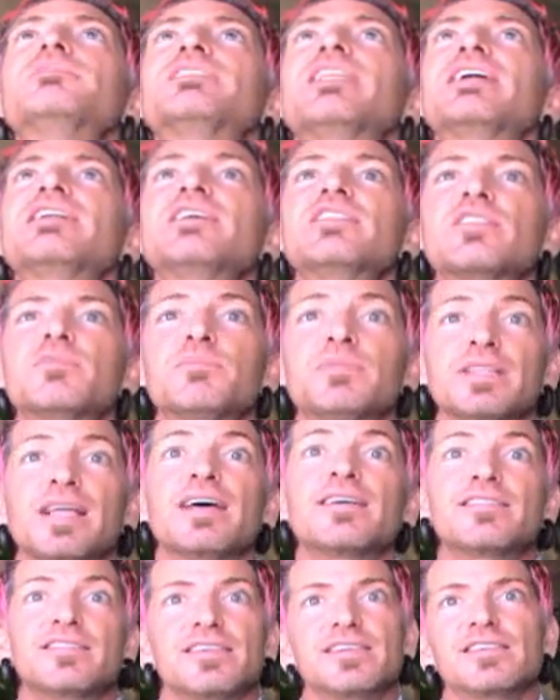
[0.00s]
letting the
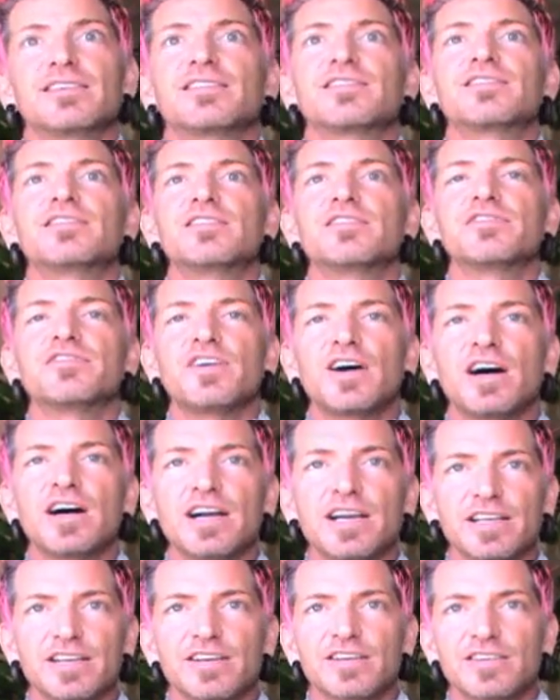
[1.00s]
blessings
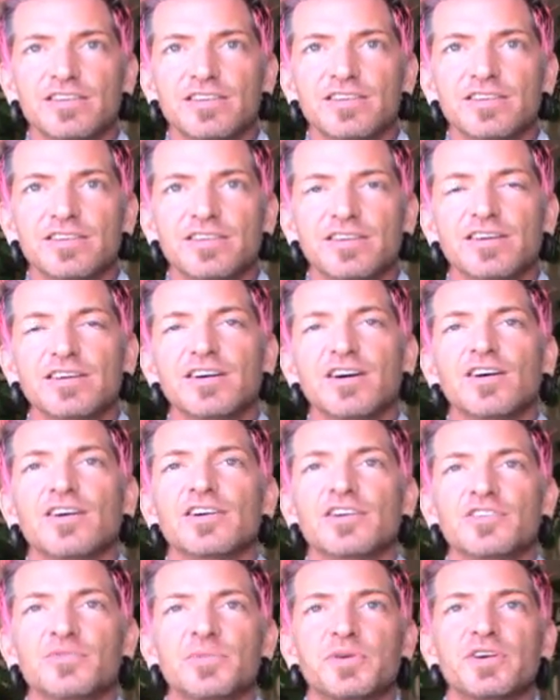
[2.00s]
define
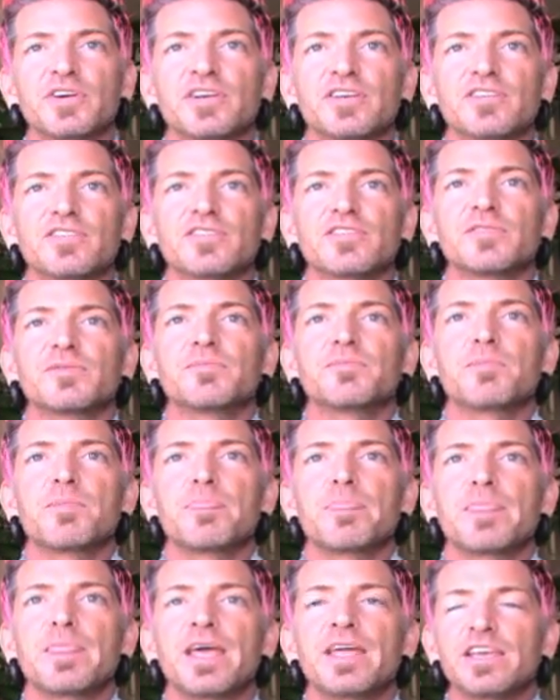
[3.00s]
our experience.
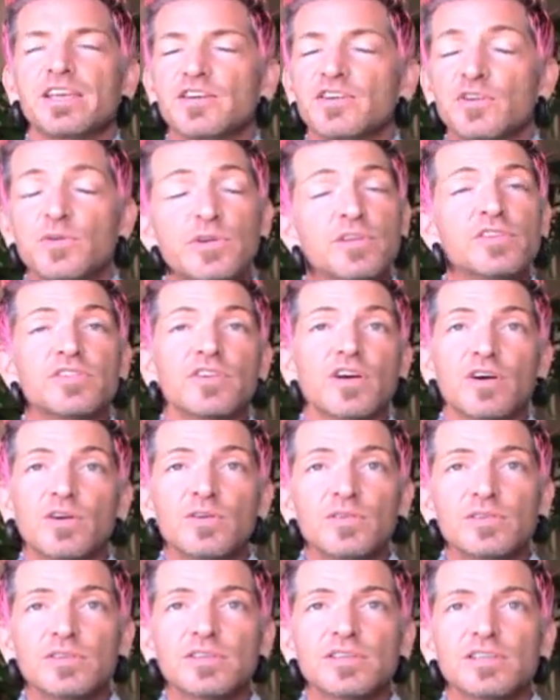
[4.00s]
And in doing
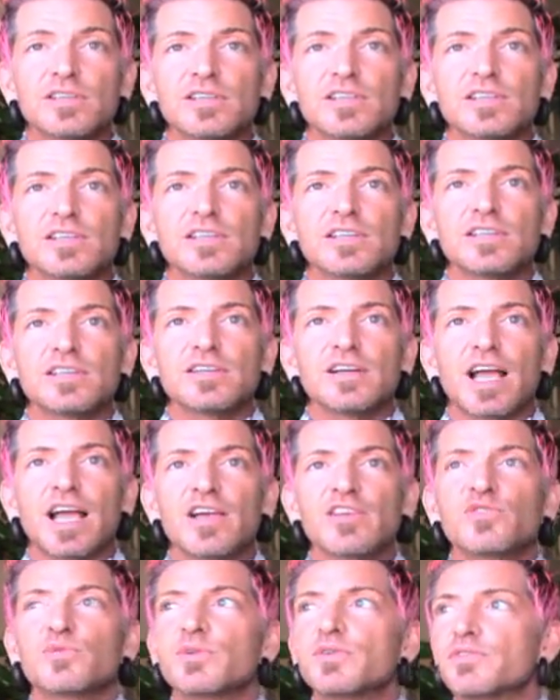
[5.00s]
so,
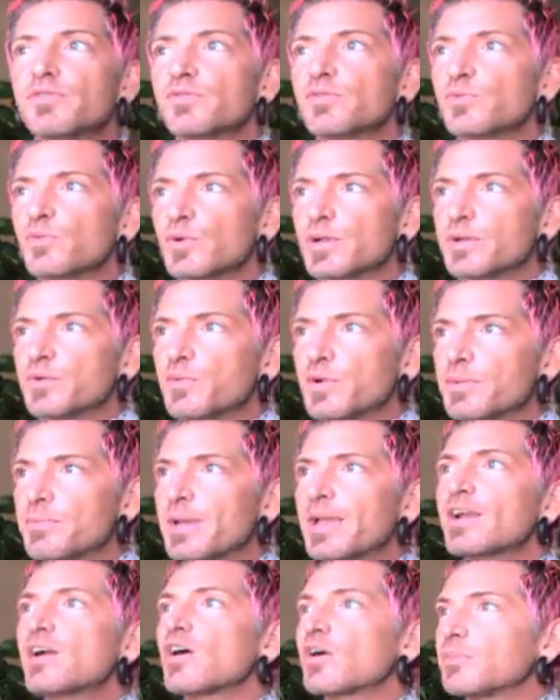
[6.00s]
as we
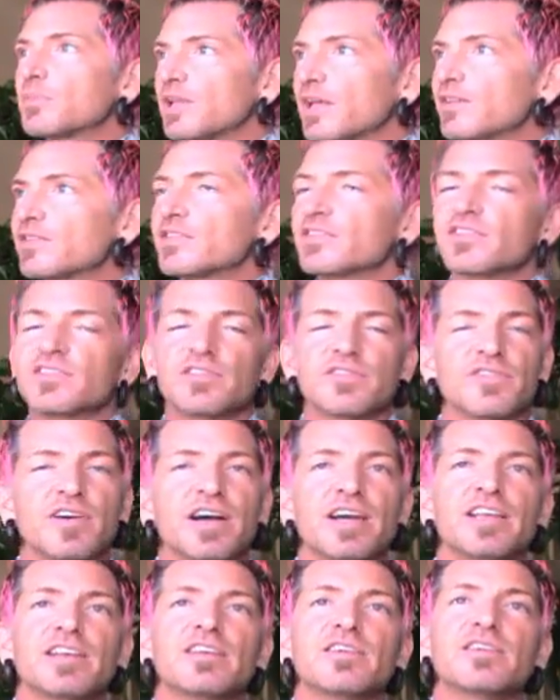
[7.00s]
make our blessings
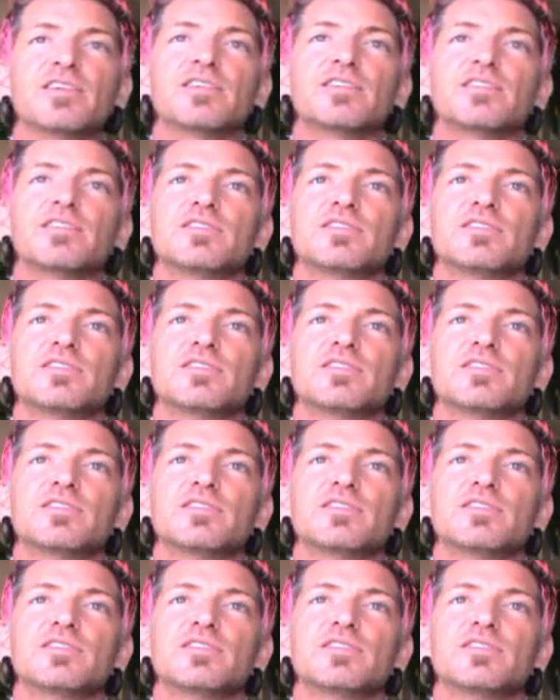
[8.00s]
define